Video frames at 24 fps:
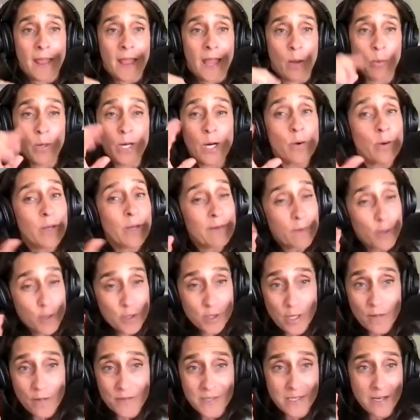we don't give
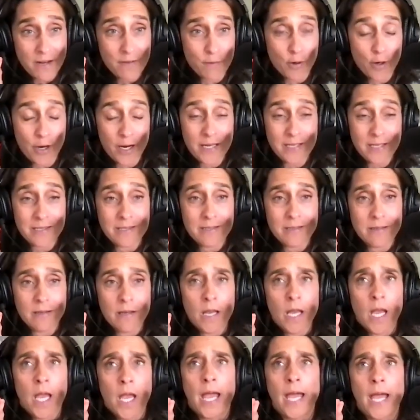ourselves enough grace
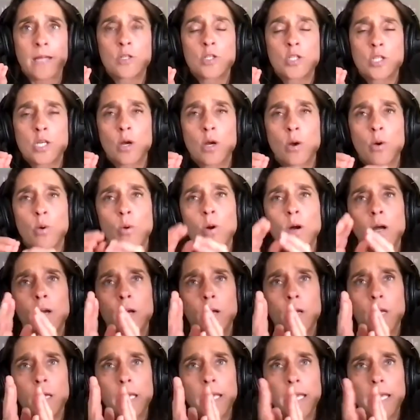and so
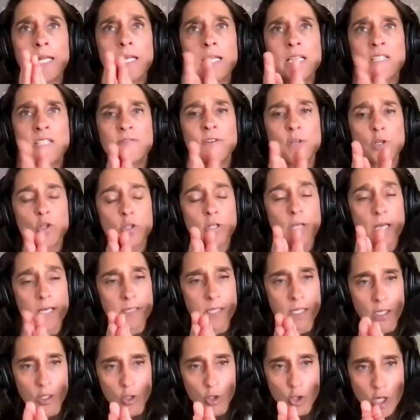in this
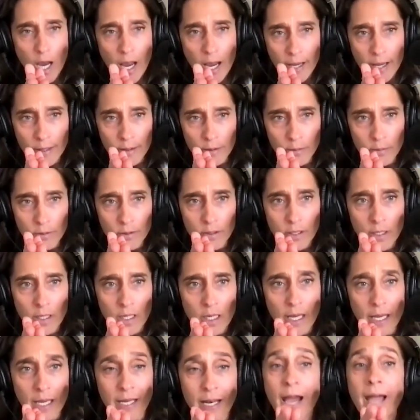visualizing a child
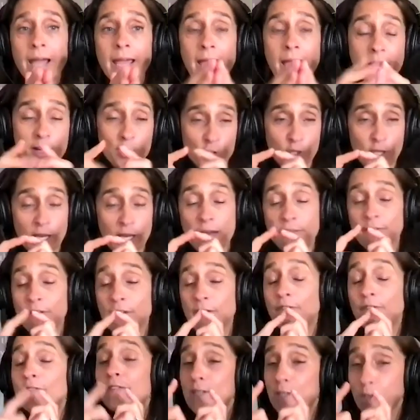and i actually have a
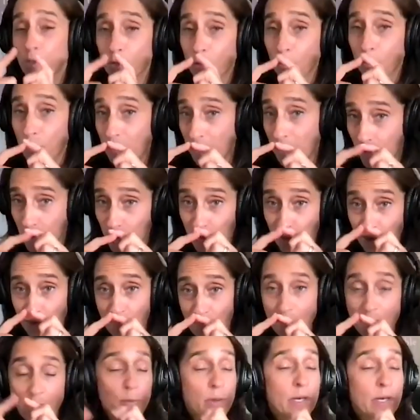physical picture of
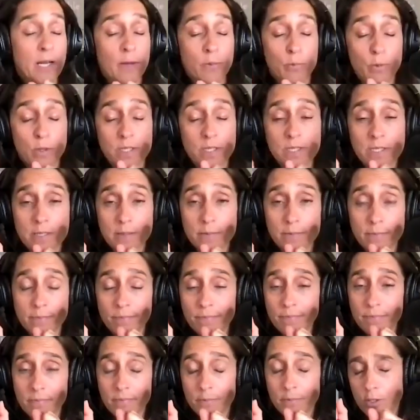me when i was
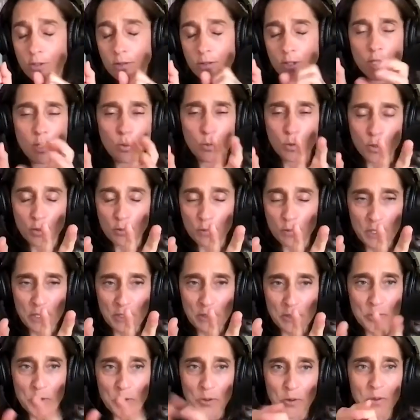two or three
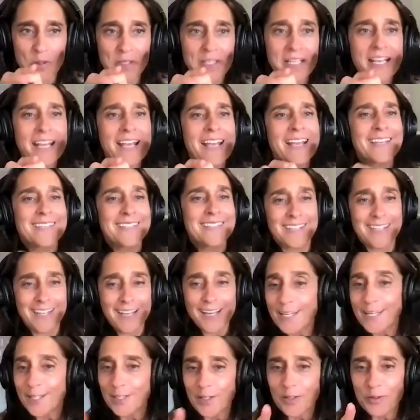years old sitting
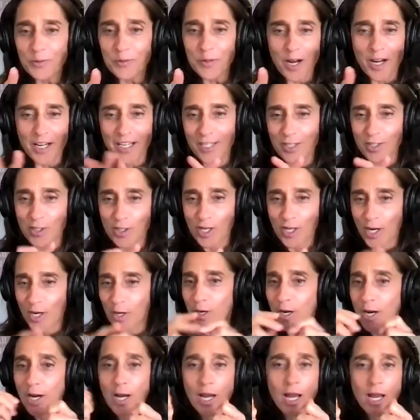in a little rocking
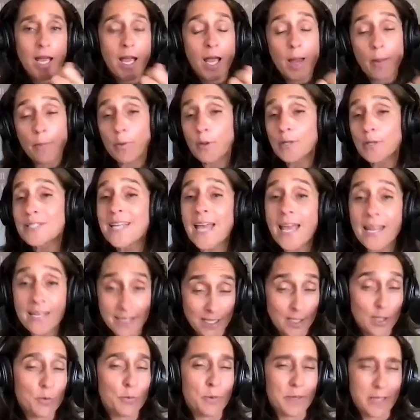chair
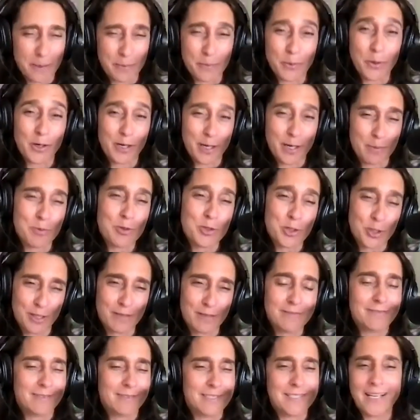pretending to read a book, I'm
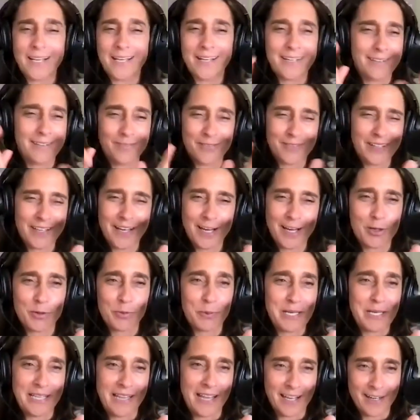sure, because I don't think I could
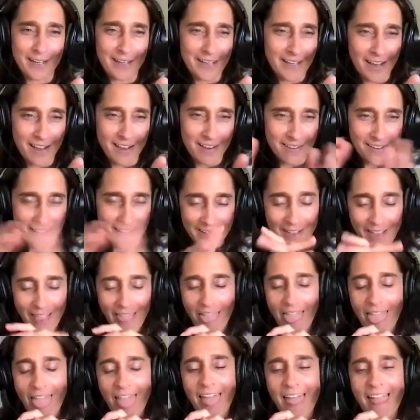read that young.
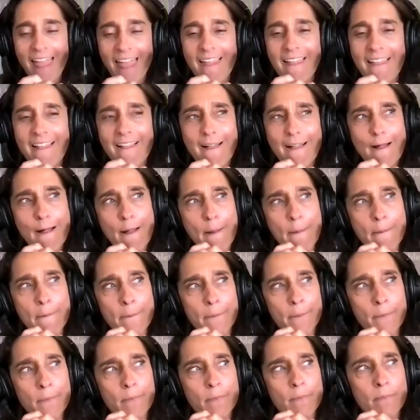
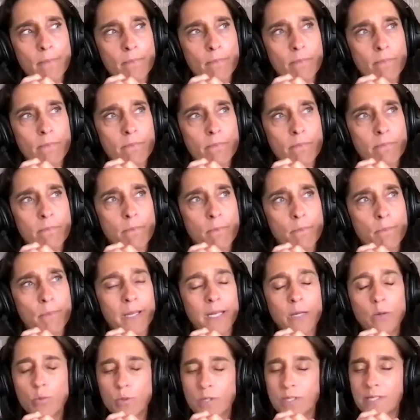Um,
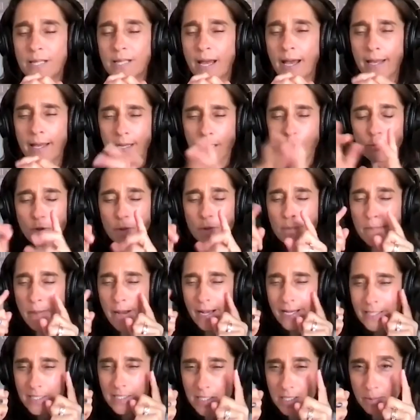but it was that it
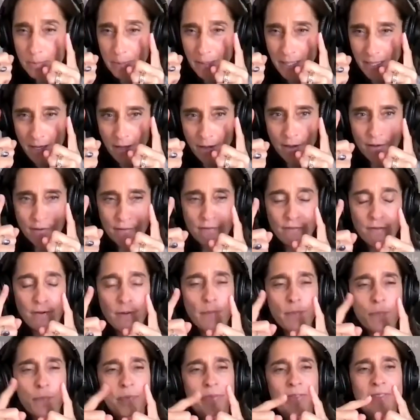reminds me of
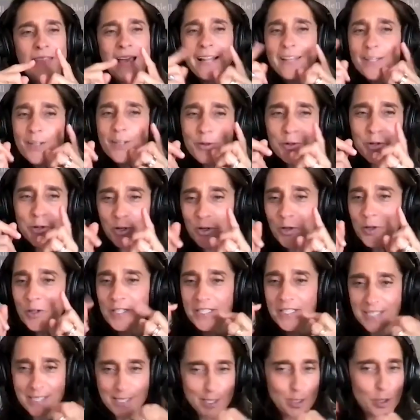that little girl
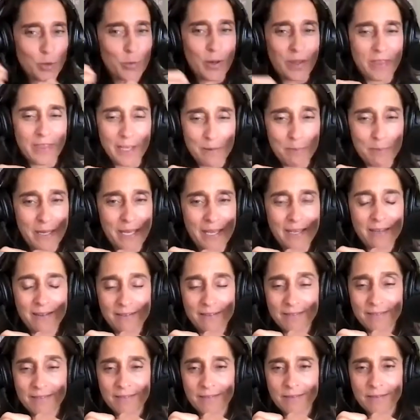is still within me,
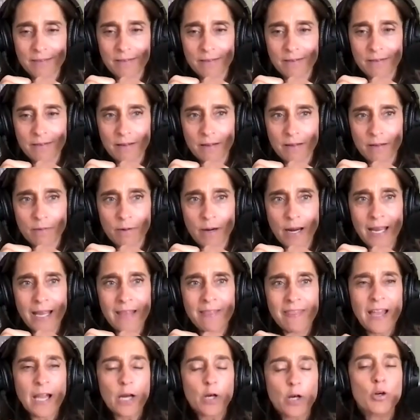right?
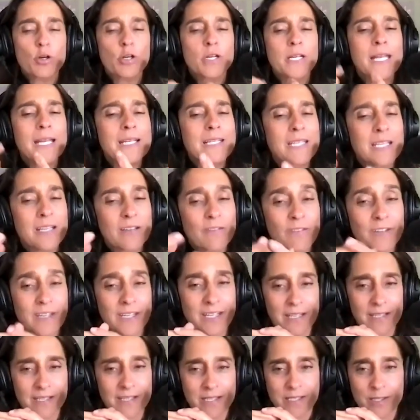That
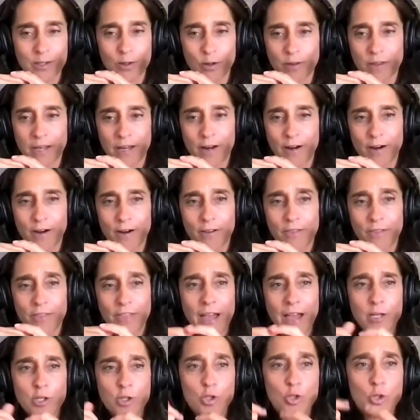creativity is still there.
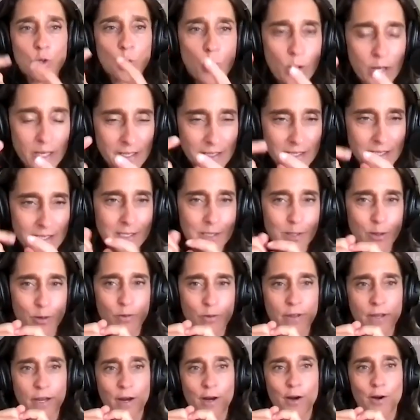That joy is still
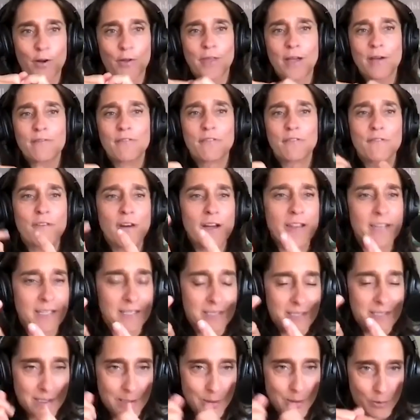there. That fun
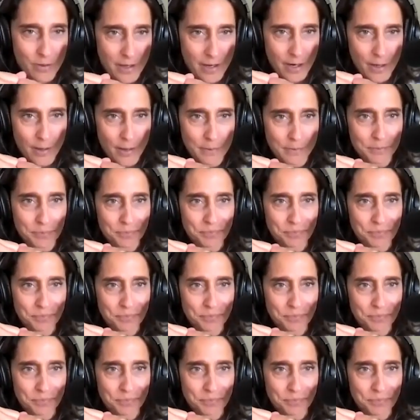is still there.